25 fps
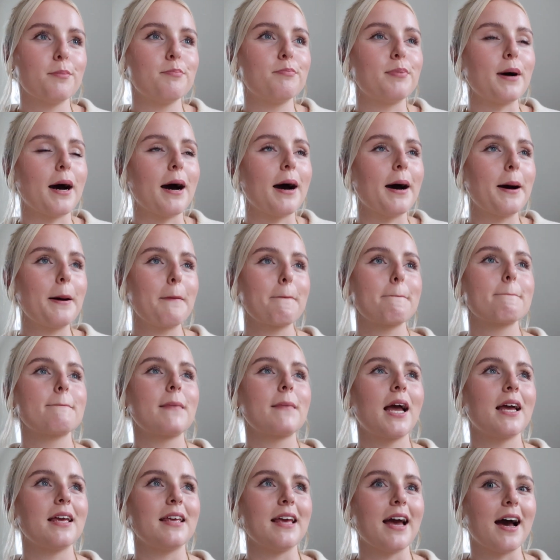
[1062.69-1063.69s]
But
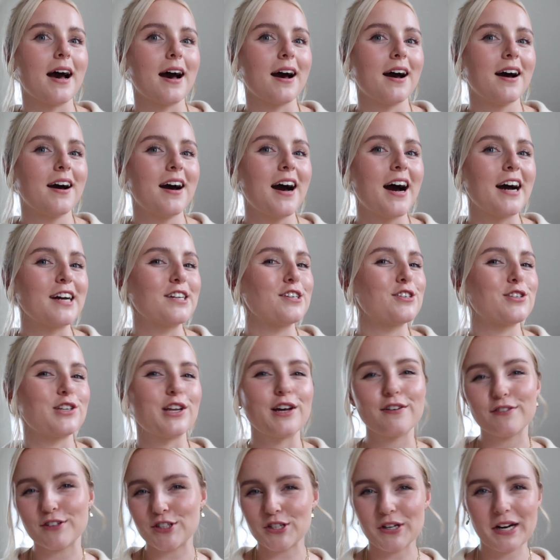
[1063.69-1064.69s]
yeah, I just
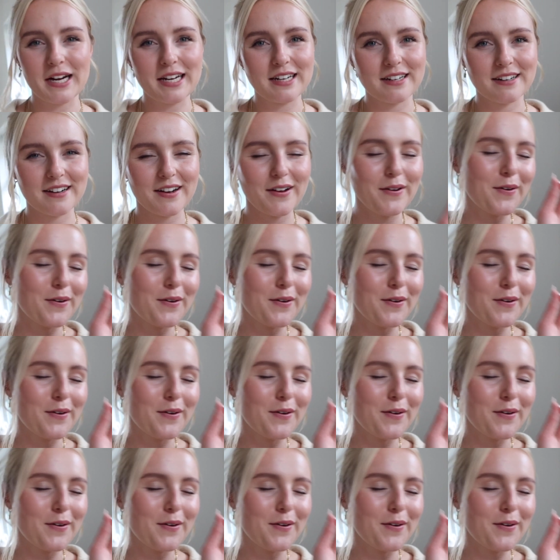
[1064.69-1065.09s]
love a trainer.